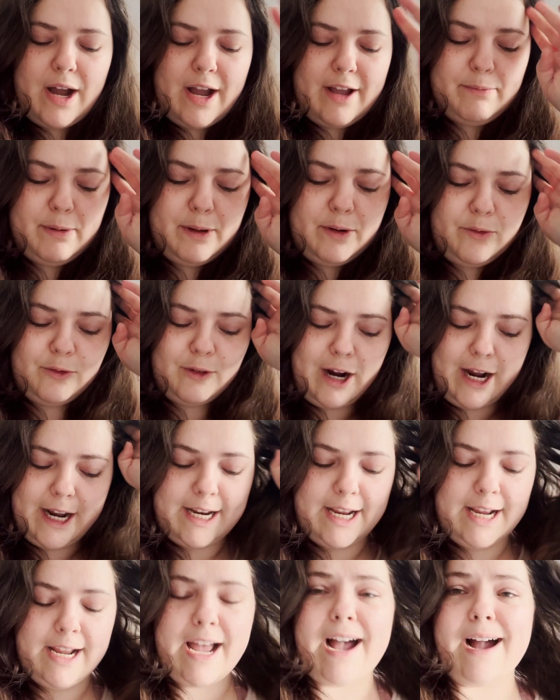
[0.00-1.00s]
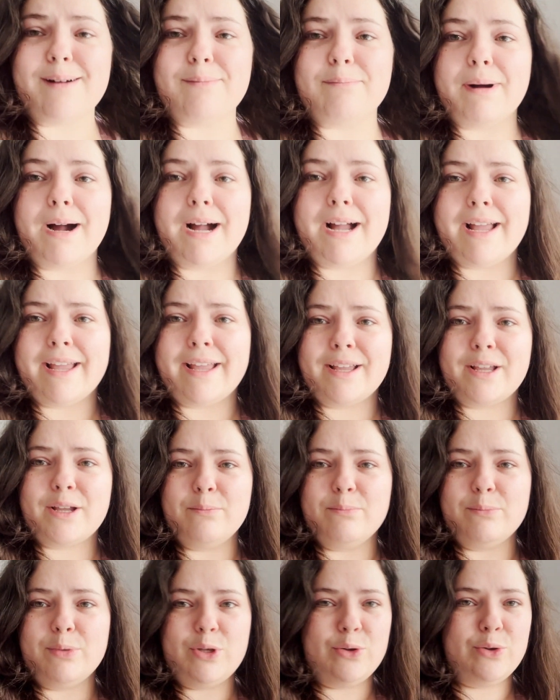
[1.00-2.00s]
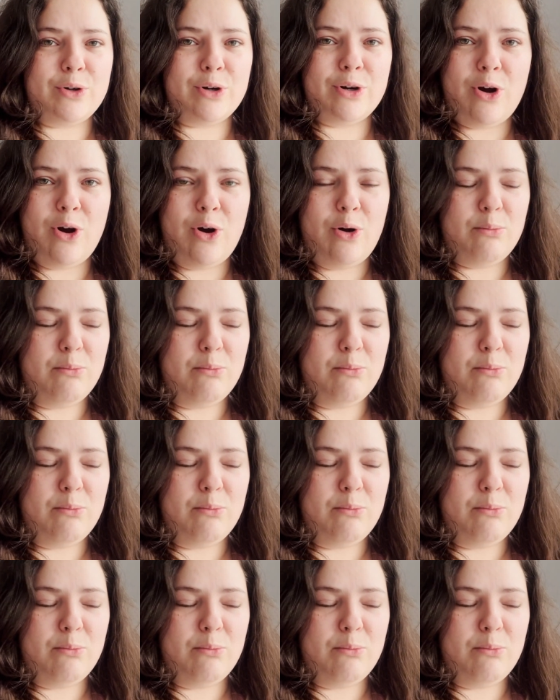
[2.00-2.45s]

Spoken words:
I've been writing at my computer all